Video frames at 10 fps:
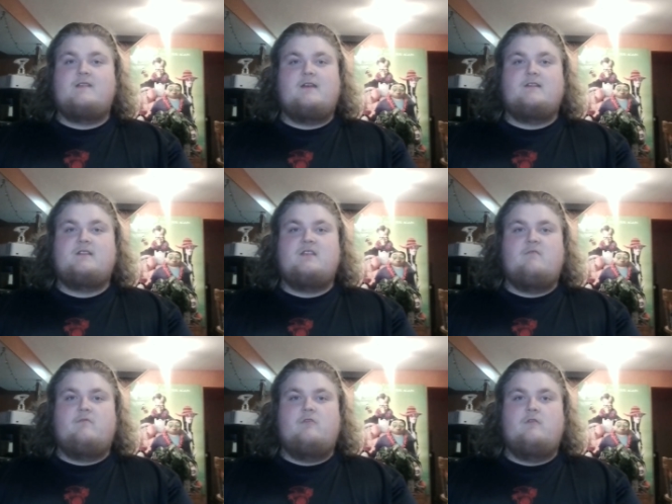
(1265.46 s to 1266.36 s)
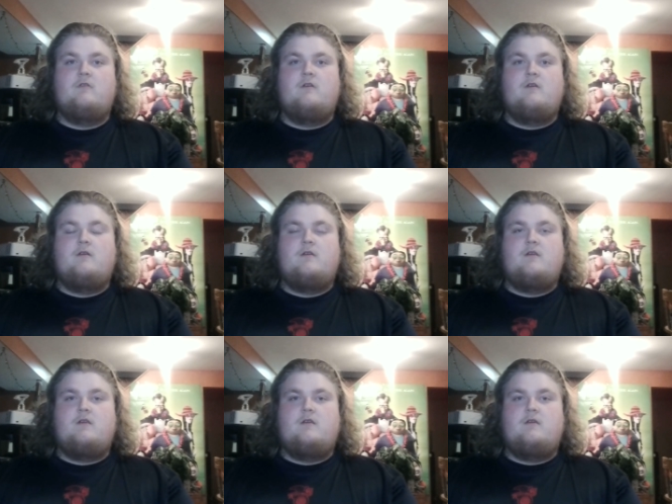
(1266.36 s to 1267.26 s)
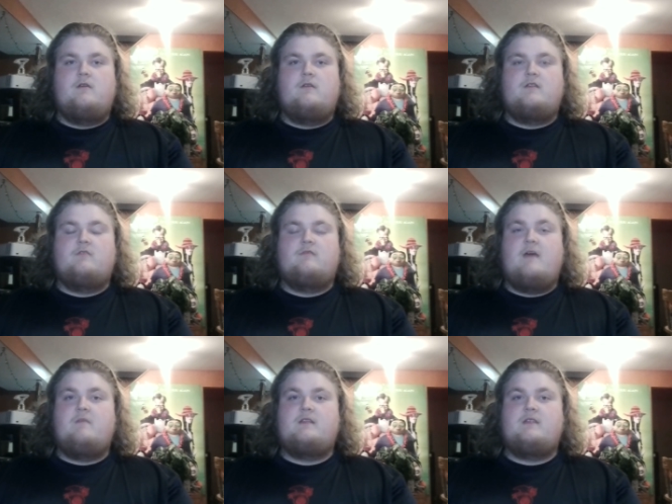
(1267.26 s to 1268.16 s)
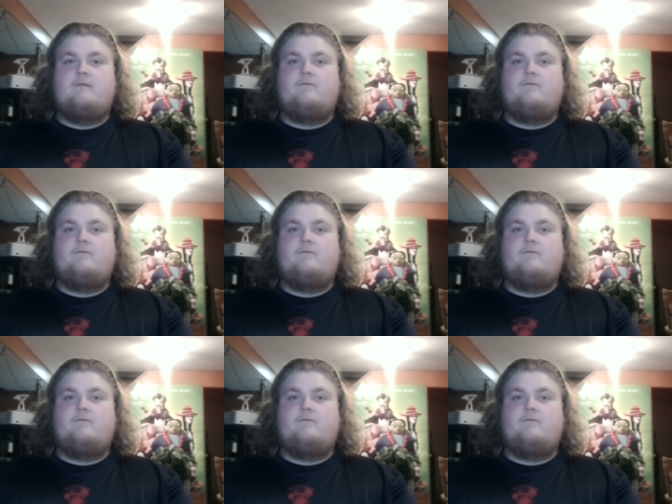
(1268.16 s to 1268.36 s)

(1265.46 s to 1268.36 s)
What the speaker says: not a simp. So that means...